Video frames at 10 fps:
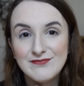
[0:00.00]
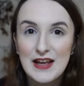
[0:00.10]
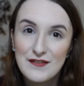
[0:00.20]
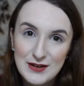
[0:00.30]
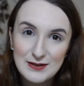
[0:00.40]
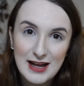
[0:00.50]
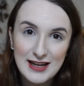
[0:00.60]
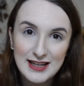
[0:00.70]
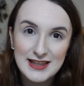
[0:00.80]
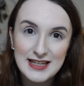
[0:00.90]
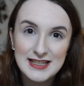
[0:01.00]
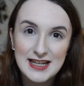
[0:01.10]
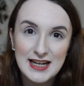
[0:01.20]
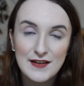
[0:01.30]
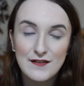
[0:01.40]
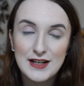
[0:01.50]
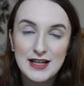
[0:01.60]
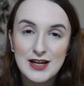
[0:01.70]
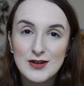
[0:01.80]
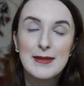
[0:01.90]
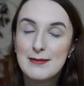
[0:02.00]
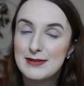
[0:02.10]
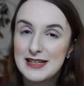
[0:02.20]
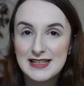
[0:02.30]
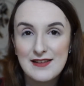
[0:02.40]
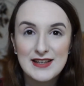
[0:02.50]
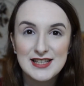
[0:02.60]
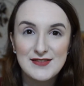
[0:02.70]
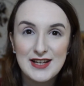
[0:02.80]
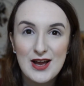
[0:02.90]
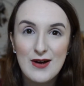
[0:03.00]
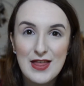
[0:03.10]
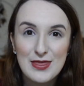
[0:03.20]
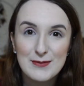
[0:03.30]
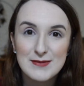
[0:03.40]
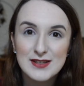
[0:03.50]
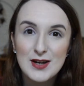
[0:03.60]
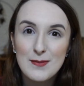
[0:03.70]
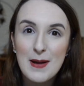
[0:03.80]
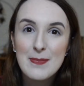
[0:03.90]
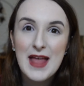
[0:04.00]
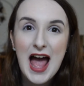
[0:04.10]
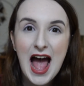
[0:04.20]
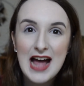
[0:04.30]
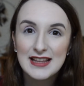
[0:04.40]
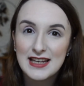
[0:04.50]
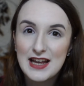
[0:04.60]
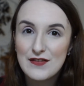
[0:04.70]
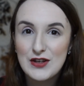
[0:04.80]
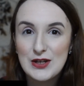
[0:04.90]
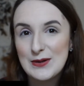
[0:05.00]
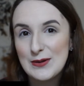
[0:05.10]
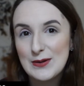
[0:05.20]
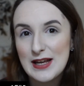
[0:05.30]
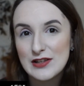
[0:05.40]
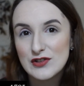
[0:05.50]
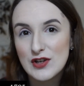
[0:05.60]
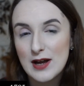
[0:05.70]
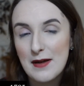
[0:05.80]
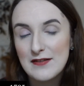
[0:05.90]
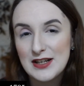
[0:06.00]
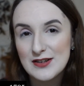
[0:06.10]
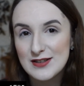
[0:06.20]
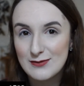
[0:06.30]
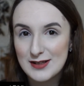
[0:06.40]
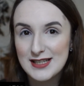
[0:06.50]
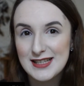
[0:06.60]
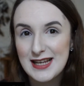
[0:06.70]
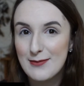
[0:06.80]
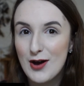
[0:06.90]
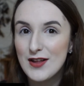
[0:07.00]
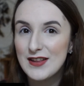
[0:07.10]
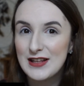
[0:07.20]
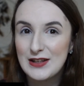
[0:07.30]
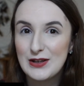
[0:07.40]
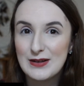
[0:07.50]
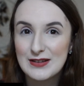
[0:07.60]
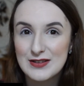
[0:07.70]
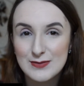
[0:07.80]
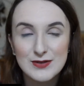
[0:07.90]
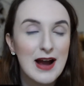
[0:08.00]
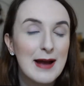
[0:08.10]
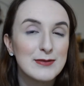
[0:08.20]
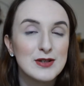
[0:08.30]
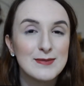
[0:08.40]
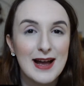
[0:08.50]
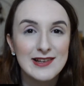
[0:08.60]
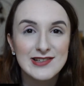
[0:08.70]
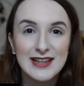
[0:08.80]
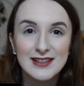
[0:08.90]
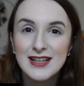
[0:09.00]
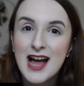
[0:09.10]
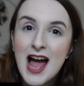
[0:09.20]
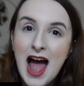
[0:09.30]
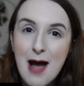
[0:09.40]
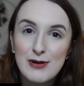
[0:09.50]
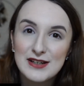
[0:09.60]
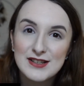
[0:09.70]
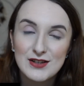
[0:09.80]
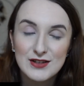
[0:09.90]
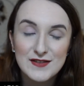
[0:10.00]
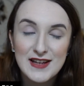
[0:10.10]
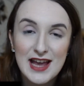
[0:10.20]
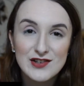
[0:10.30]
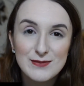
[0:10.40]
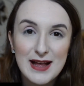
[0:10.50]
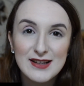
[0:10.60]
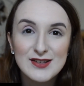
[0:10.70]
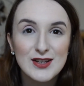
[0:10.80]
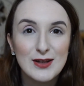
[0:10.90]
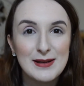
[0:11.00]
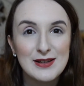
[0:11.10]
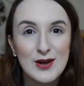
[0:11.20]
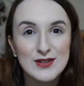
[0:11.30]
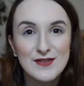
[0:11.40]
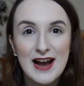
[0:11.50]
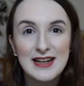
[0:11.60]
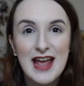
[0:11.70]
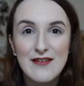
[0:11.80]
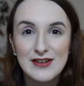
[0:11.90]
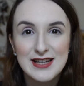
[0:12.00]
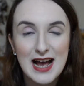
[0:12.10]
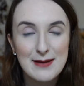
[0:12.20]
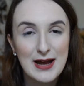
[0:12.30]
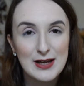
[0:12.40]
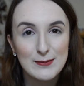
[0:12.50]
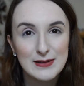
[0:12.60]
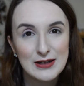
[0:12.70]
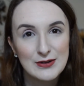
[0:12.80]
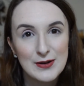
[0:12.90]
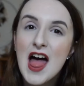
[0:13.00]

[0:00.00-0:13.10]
If you like these kind of videos then please give this video a thumbs up and if you enjoy my videos and want to see more then you can subscribe to my channel and press the notification bell so you'll be notified every time I upload.